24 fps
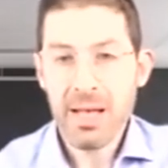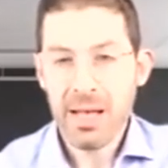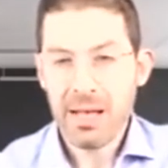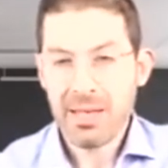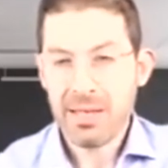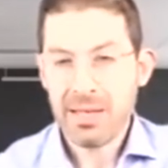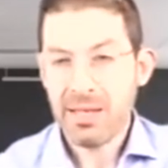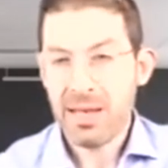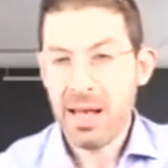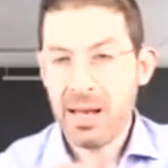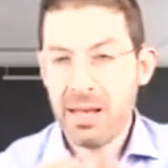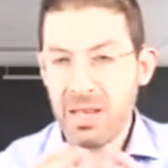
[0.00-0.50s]

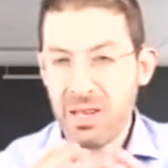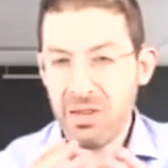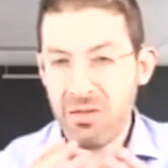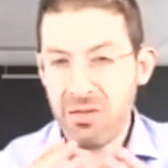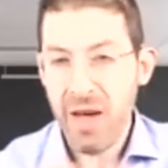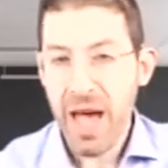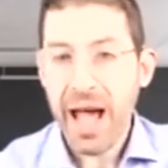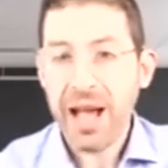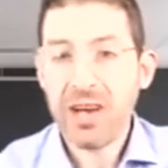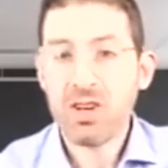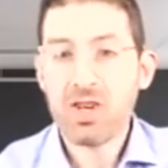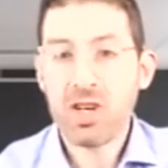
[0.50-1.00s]

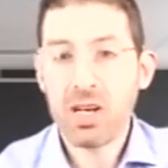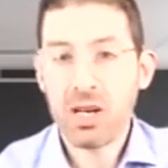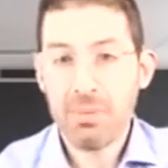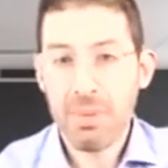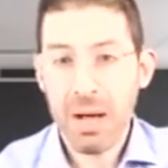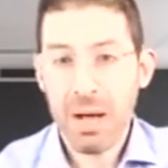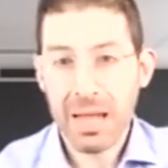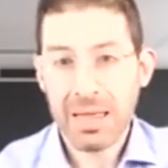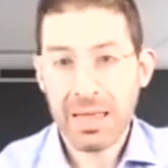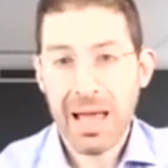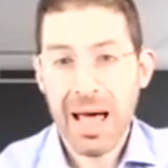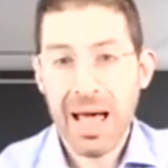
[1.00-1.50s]
Satisfaction in
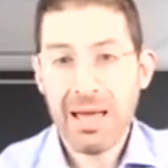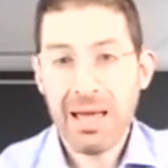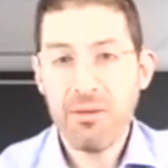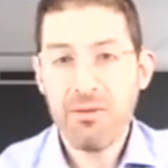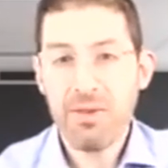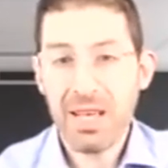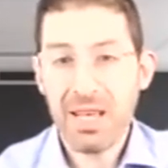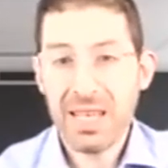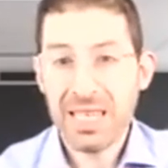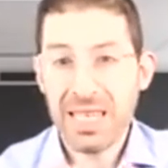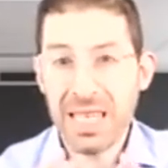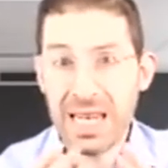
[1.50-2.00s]
my life
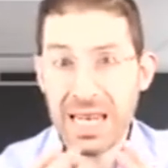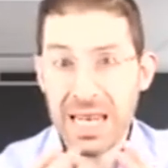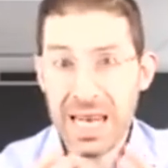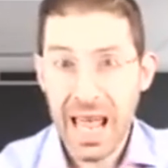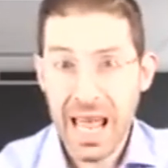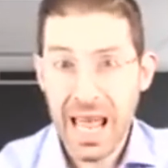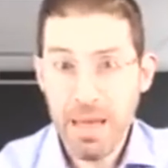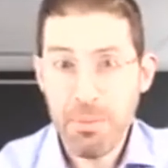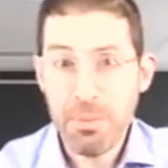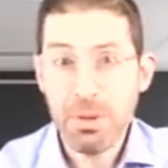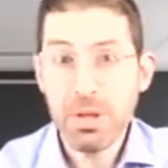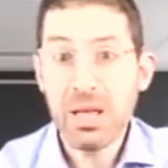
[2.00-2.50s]
is
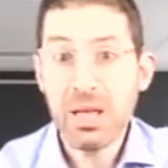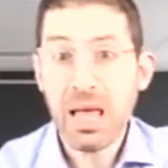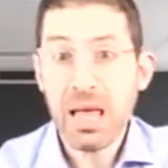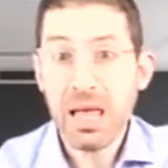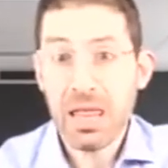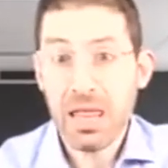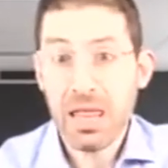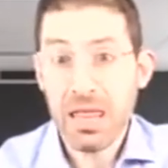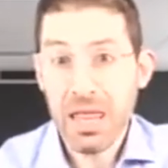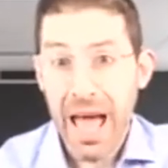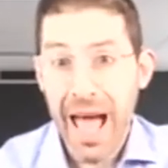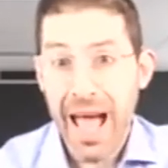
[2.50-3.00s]
enabling
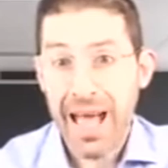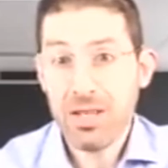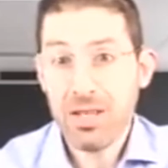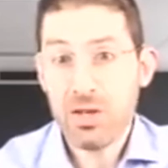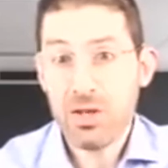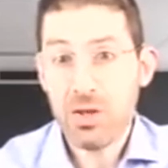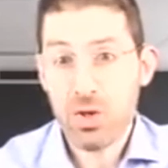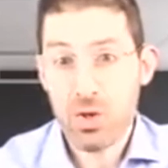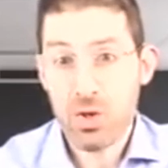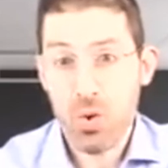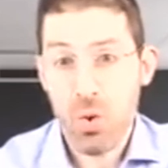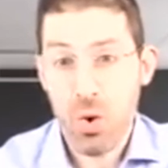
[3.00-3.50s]
that
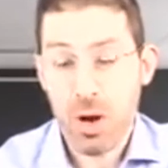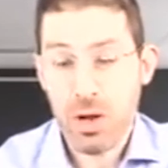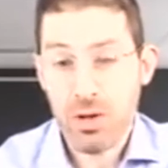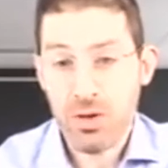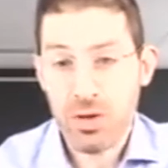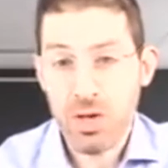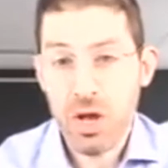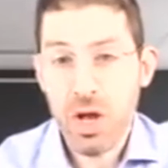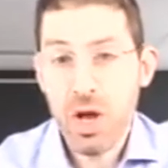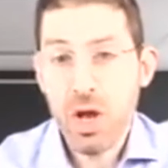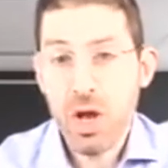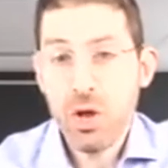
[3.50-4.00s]

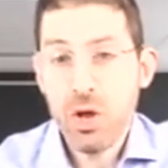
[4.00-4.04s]
source